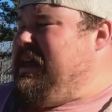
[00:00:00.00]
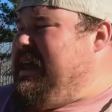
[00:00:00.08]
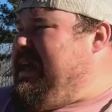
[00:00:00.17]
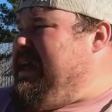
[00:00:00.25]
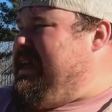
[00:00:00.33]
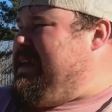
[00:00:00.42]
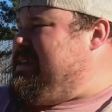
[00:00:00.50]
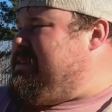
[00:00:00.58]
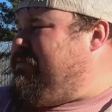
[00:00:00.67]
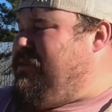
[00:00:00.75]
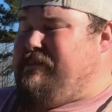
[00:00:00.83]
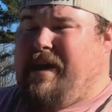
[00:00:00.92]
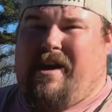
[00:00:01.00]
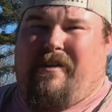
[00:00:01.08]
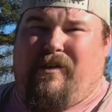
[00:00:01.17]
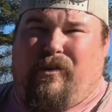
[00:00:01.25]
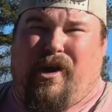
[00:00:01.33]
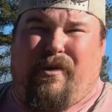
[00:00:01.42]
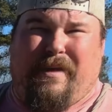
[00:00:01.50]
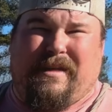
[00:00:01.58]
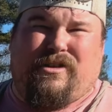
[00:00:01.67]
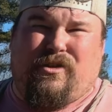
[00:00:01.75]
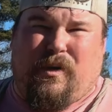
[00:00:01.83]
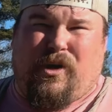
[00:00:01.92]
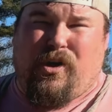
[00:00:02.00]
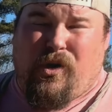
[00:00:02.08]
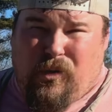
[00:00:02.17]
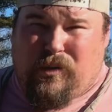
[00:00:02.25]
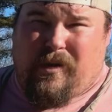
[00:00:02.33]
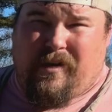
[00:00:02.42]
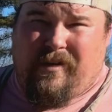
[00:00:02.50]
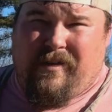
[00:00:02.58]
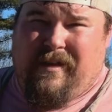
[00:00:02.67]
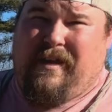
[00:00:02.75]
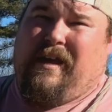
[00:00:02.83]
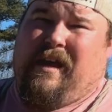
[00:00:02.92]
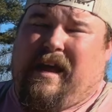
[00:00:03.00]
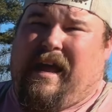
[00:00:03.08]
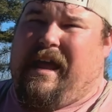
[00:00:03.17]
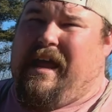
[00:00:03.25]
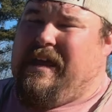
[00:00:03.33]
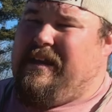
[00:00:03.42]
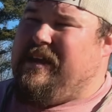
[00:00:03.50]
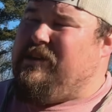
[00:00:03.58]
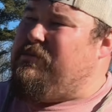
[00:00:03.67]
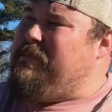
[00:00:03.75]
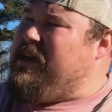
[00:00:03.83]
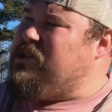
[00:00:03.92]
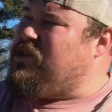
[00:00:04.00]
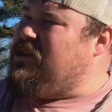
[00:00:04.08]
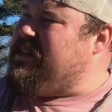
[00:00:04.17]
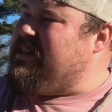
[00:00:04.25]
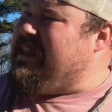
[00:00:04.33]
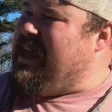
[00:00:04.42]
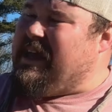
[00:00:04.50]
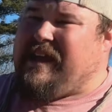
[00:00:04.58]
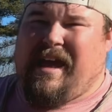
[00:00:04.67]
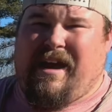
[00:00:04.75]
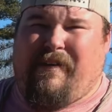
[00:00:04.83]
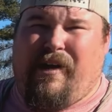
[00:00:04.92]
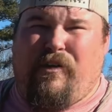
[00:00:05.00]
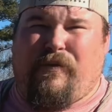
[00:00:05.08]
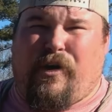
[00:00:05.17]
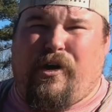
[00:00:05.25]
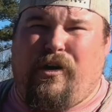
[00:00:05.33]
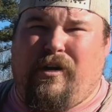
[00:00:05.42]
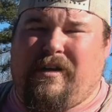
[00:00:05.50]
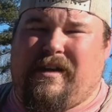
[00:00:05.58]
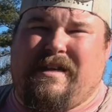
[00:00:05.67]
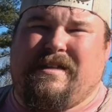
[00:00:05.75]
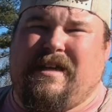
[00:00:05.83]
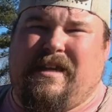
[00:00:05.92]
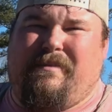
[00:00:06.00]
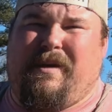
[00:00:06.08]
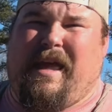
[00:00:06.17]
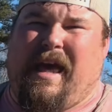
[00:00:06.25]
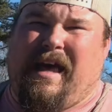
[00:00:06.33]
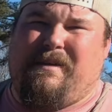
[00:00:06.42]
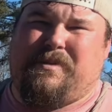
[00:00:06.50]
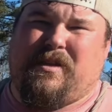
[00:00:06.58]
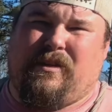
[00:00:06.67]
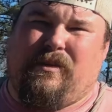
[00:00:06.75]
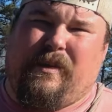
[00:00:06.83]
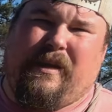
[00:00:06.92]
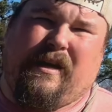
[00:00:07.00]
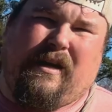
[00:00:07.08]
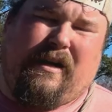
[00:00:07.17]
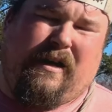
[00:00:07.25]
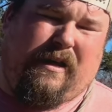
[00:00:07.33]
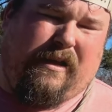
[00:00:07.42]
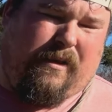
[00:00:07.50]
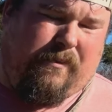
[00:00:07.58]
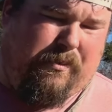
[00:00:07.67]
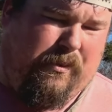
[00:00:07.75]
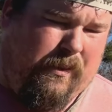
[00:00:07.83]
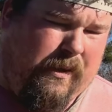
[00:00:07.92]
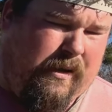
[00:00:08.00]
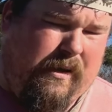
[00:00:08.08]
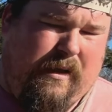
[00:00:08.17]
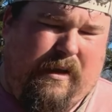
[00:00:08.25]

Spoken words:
And from there, it'll go into a cooler. And it'll make sure that that carryover cook is going to be absolutely on point.